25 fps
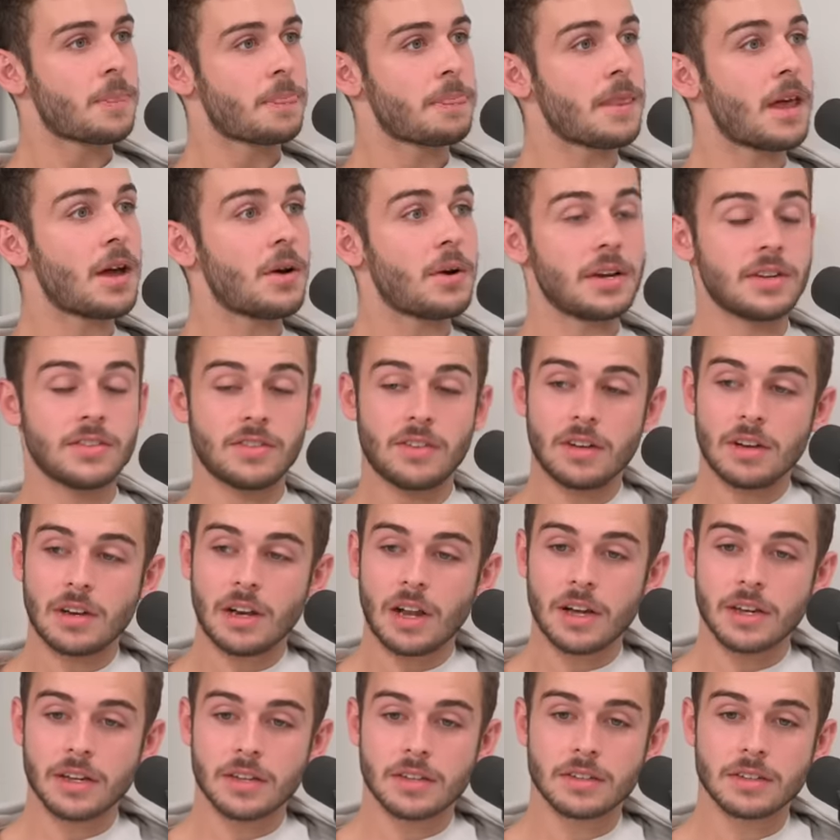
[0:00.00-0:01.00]
No, as in,
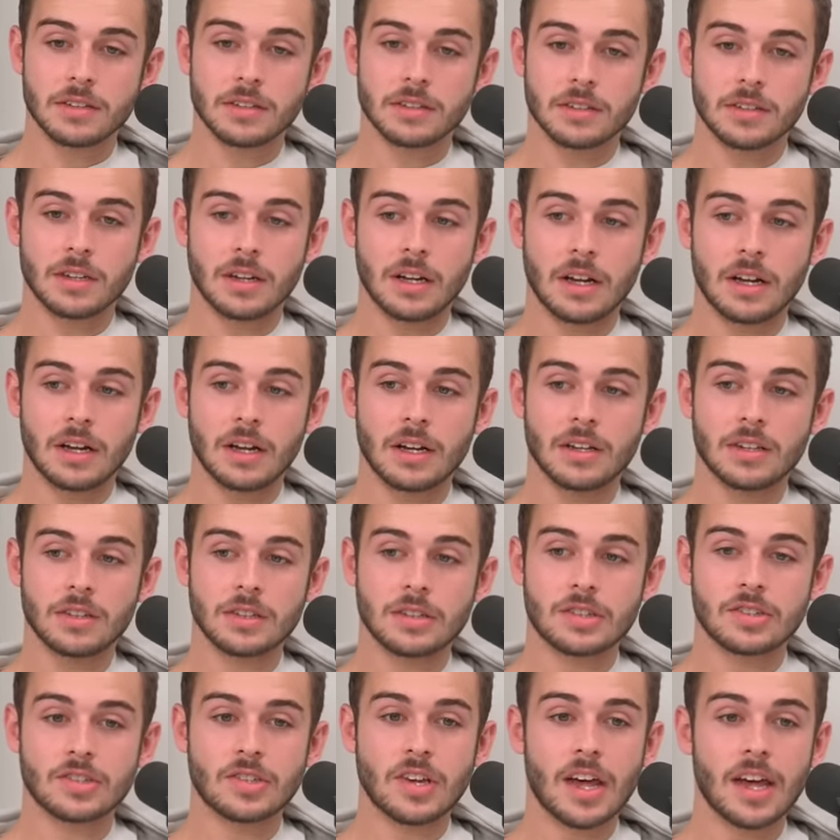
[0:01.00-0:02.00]
like.
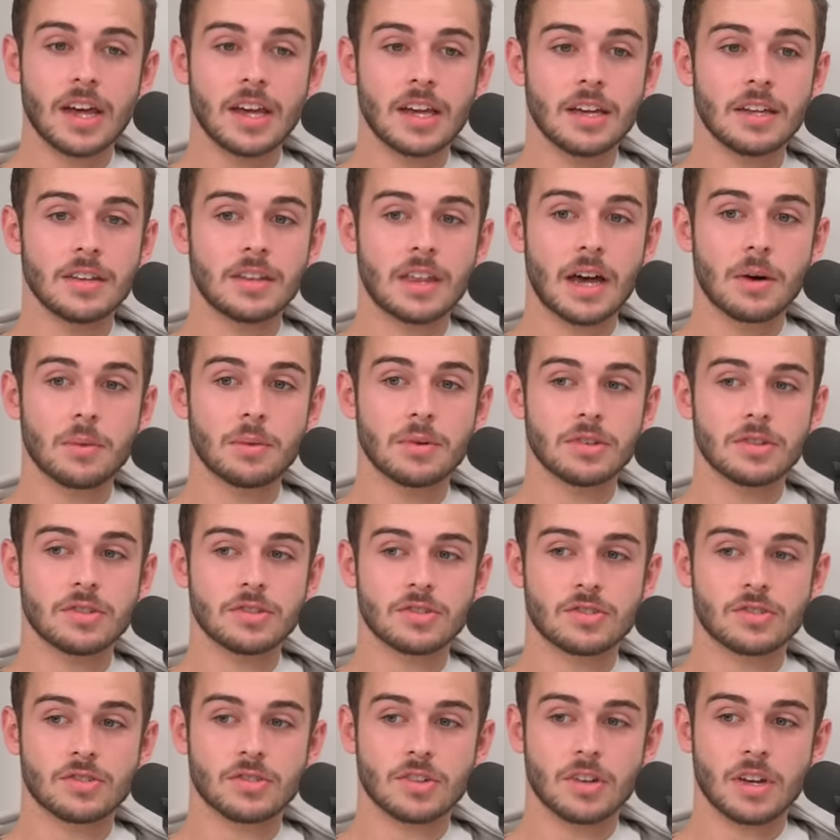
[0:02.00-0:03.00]
Yeah, say there
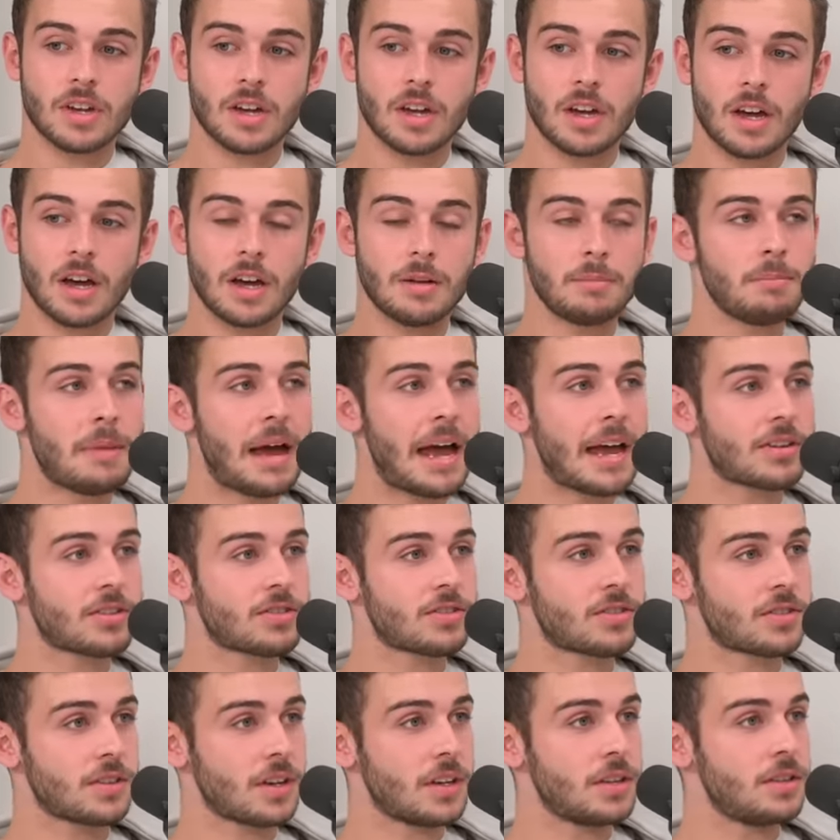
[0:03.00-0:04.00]
was a
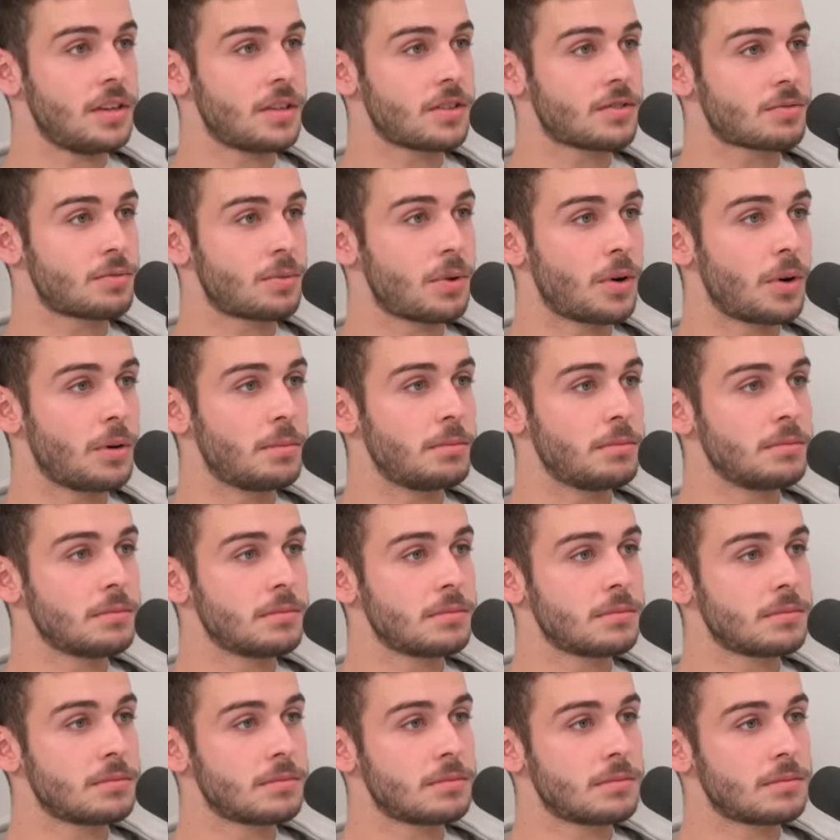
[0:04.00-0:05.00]
mess in this room,
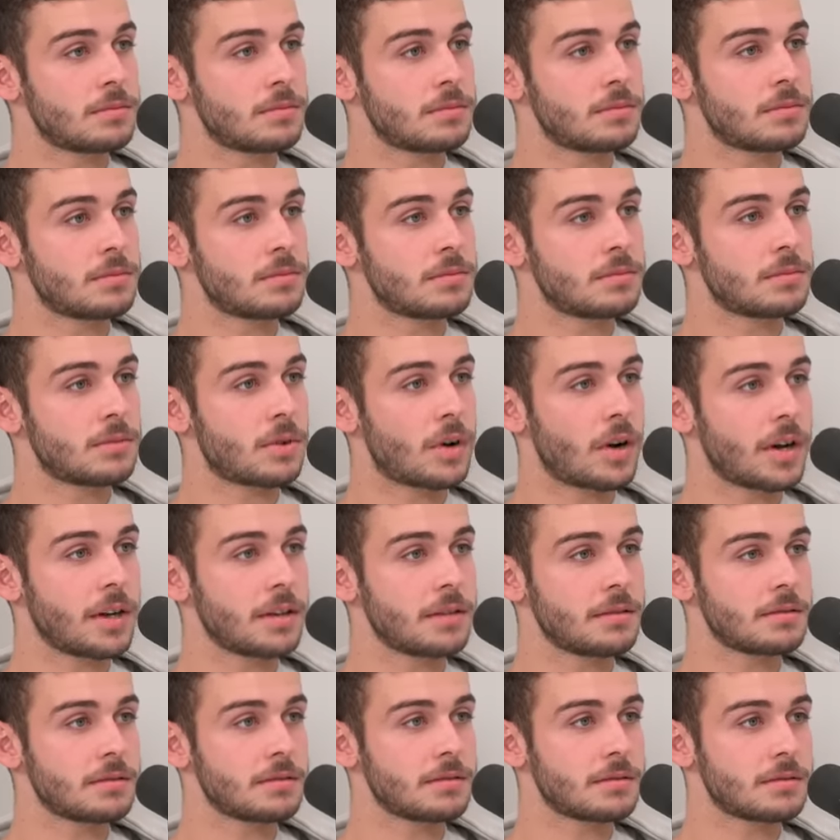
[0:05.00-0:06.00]
right?
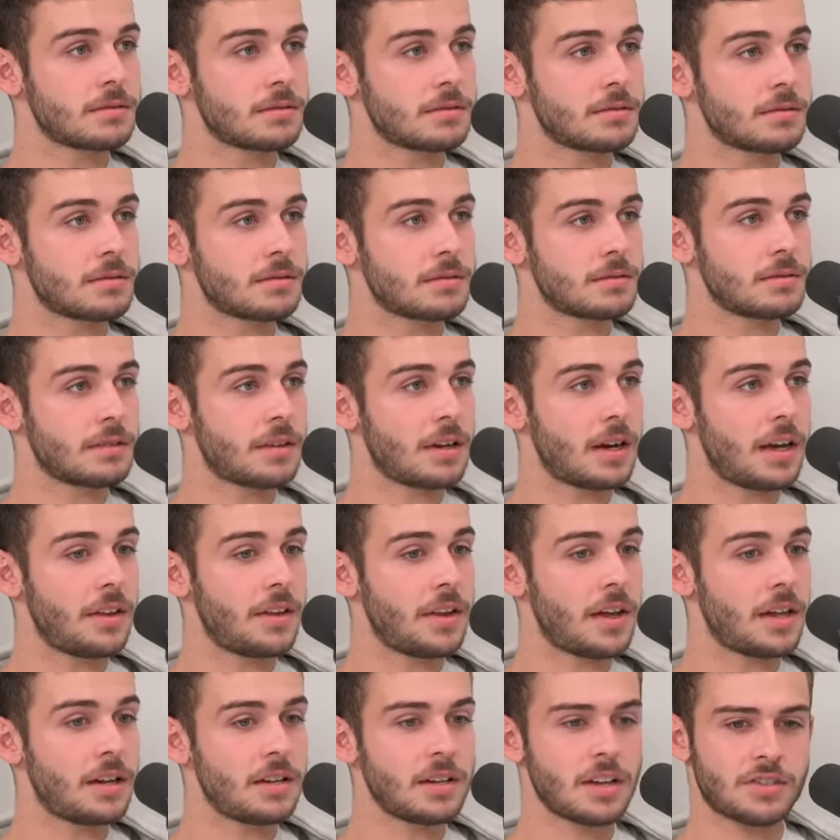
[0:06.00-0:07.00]
and
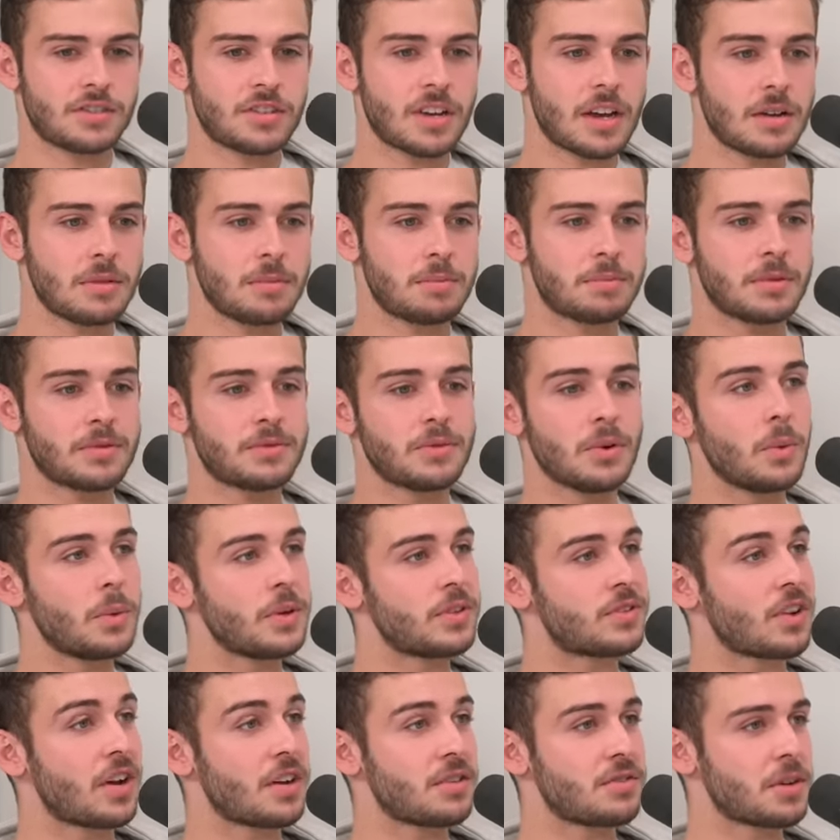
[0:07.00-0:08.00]
then let's say before we
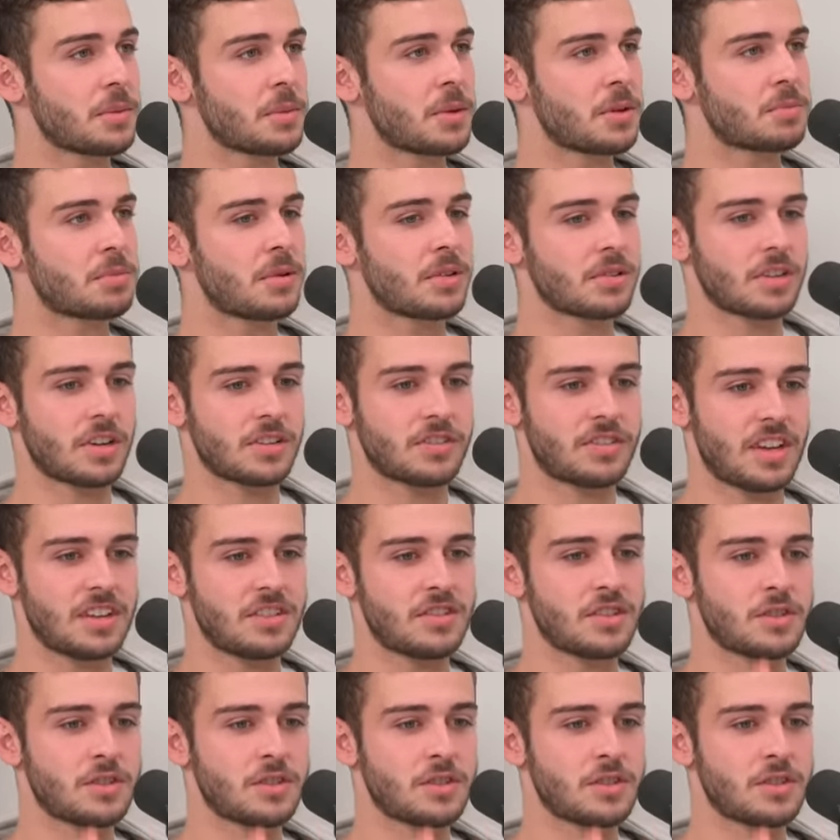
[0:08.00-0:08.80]
started filming this podcast, there'd